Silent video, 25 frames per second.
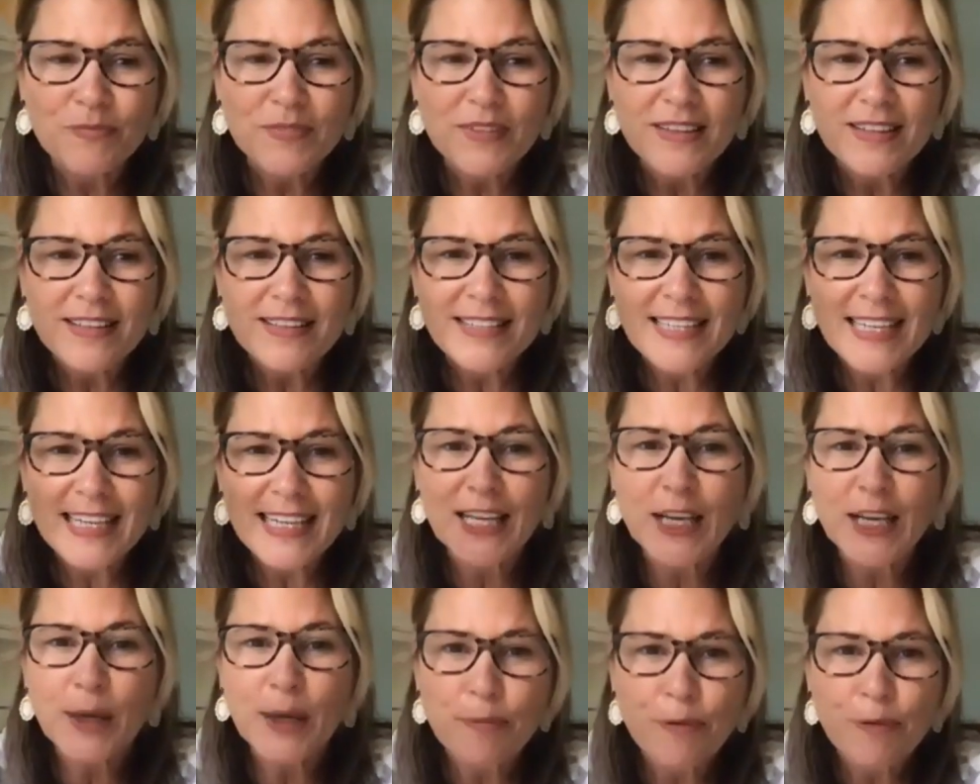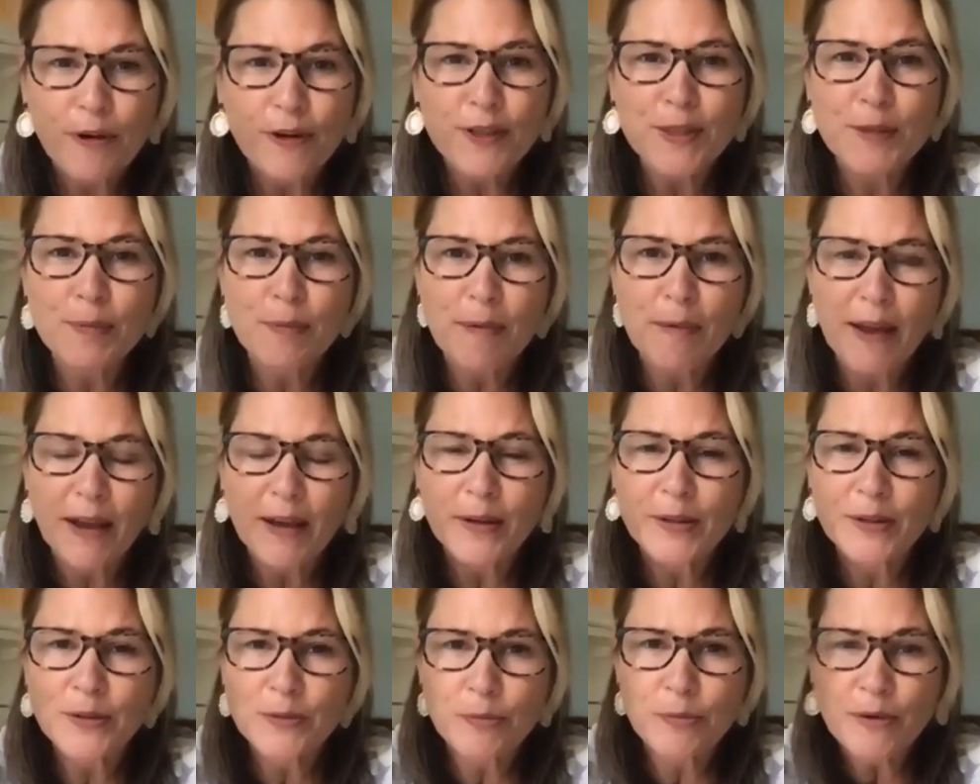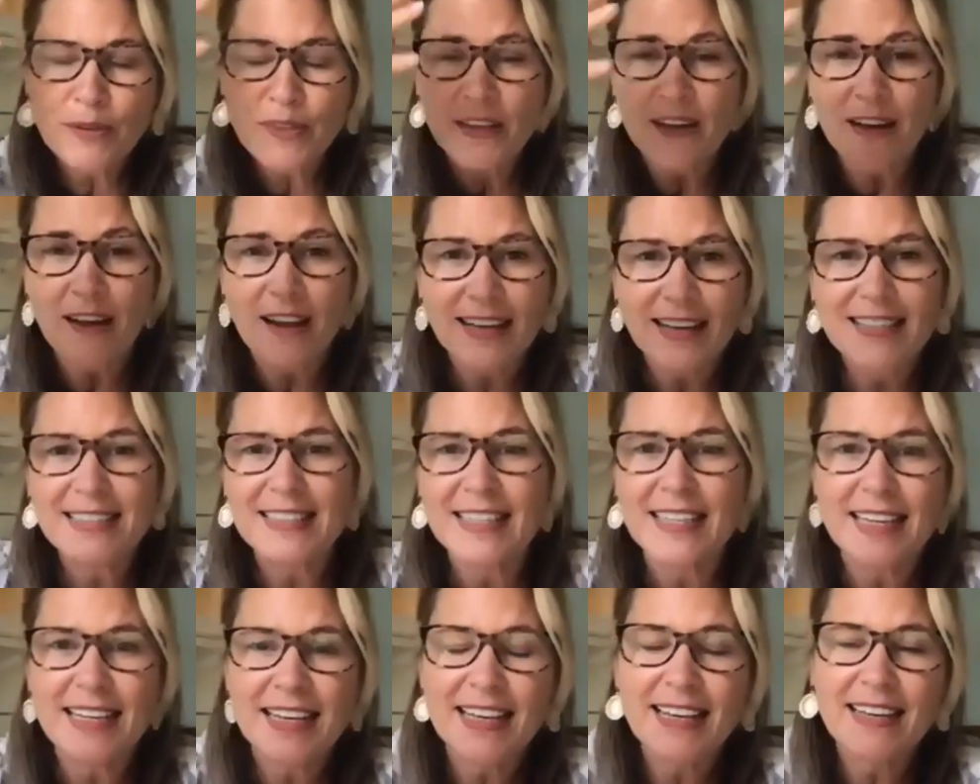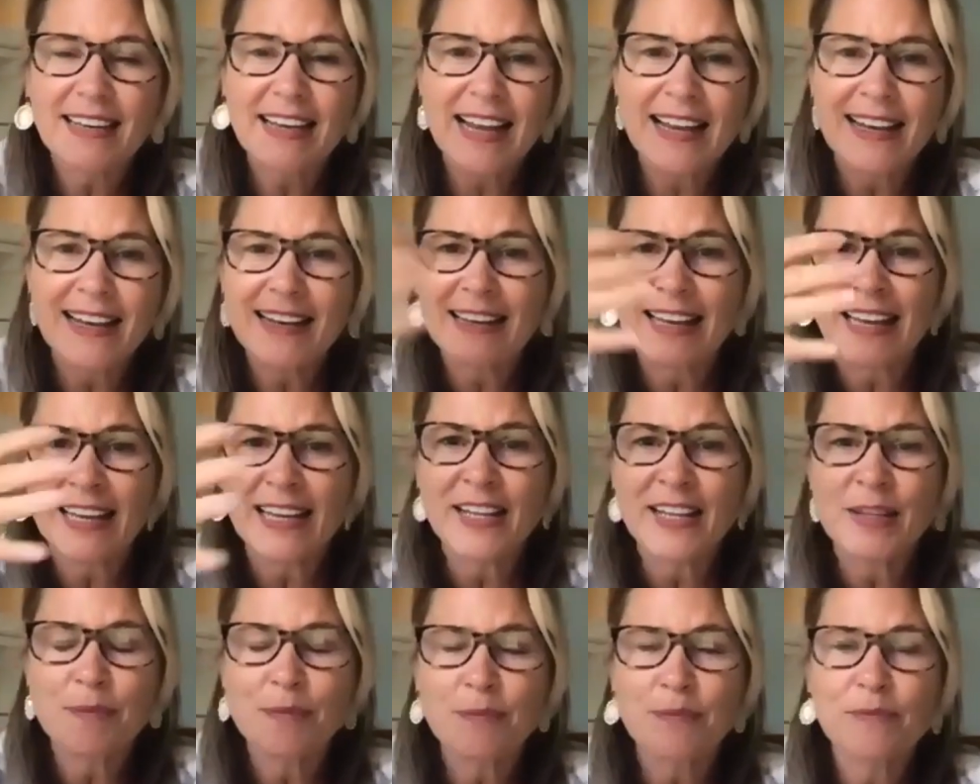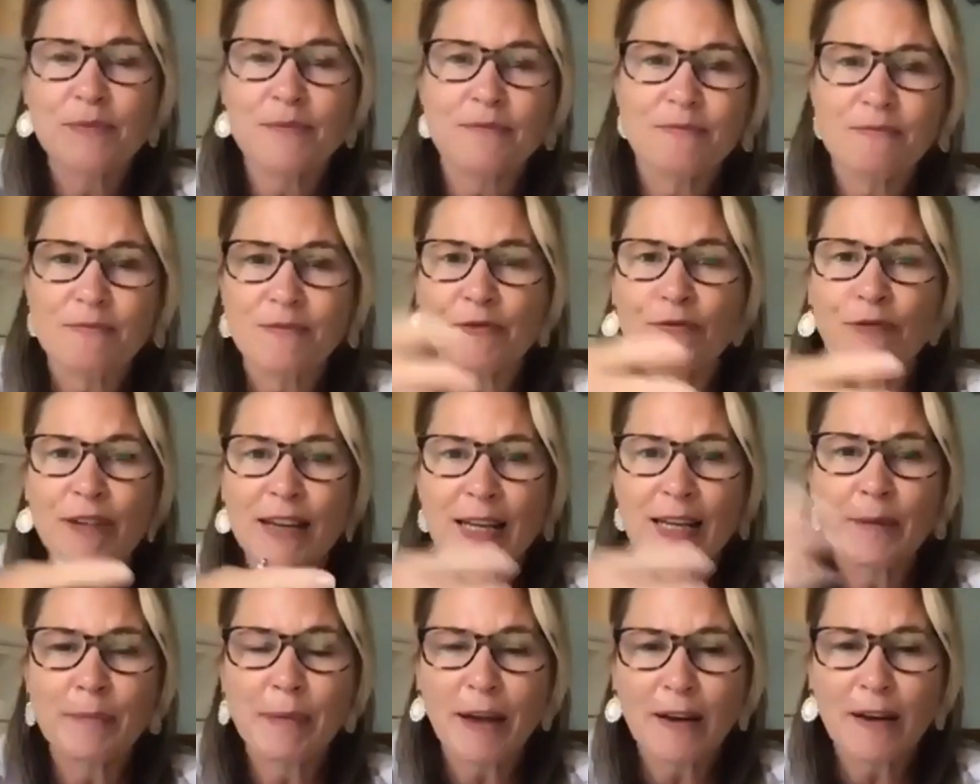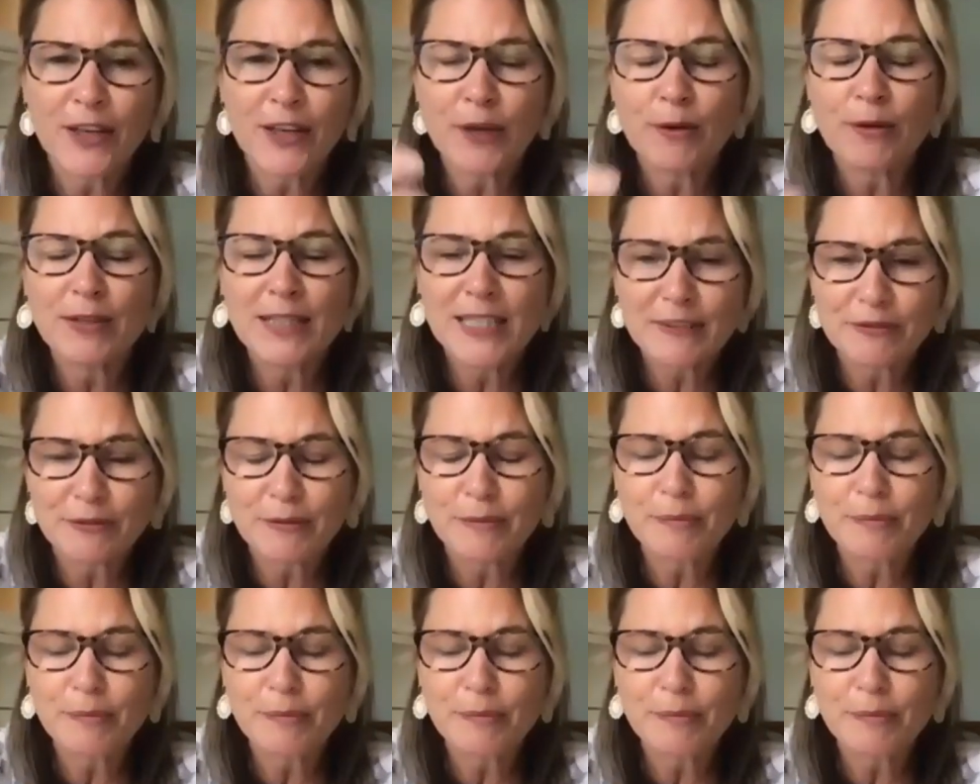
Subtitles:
seeding a prospect with an idea and letting them read about you in different